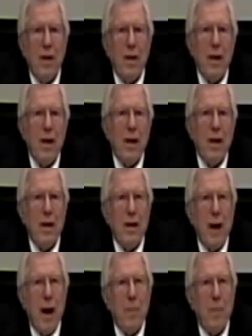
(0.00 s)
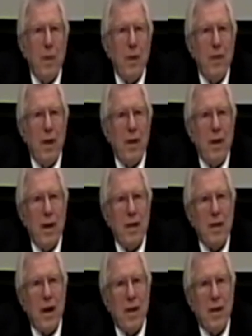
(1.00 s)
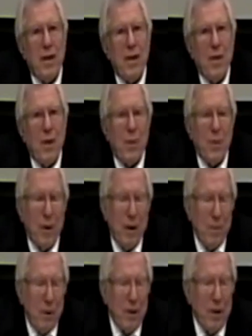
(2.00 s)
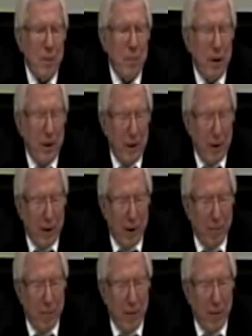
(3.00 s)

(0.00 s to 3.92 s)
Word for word: They cleaned it up, and then next Saturday the whole thing was repeated again.